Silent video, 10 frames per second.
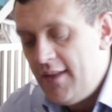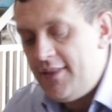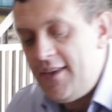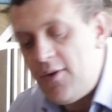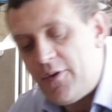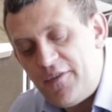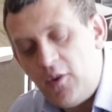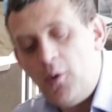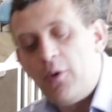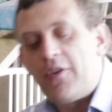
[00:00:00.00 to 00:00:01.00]
These
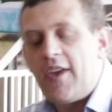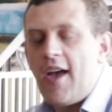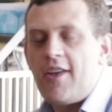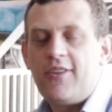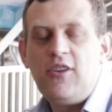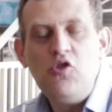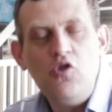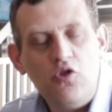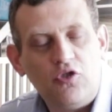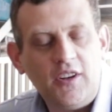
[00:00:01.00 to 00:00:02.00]
floors has
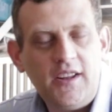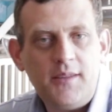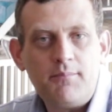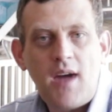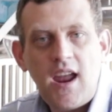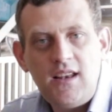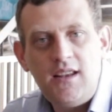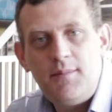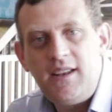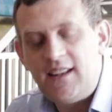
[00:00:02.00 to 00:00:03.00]
usually
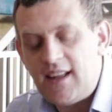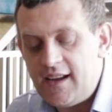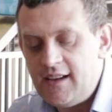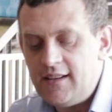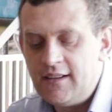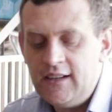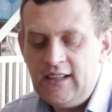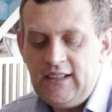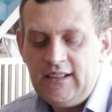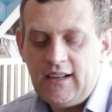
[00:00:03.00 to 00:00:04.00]
mainly been laid
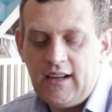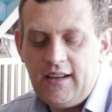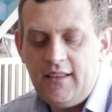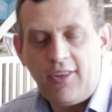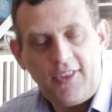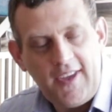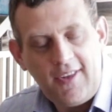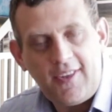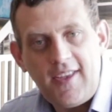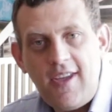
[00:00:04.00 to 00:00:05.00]
in the
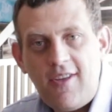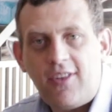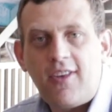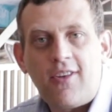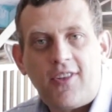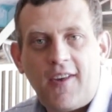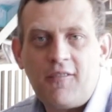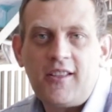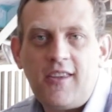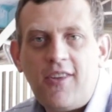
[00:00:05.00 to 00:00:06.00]
60s,
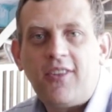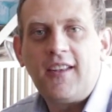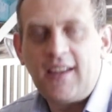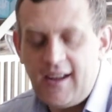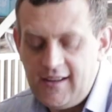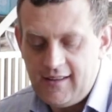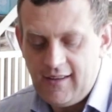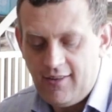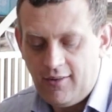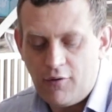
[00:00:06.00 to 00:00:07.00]
70s and
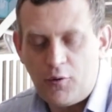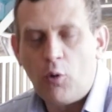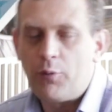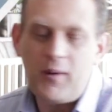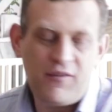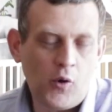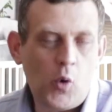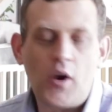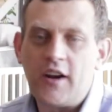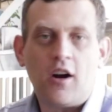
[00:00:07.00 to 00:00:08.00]
80s. Of course
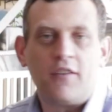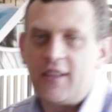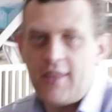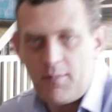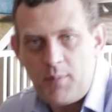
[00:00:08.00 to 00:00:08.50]
before and after that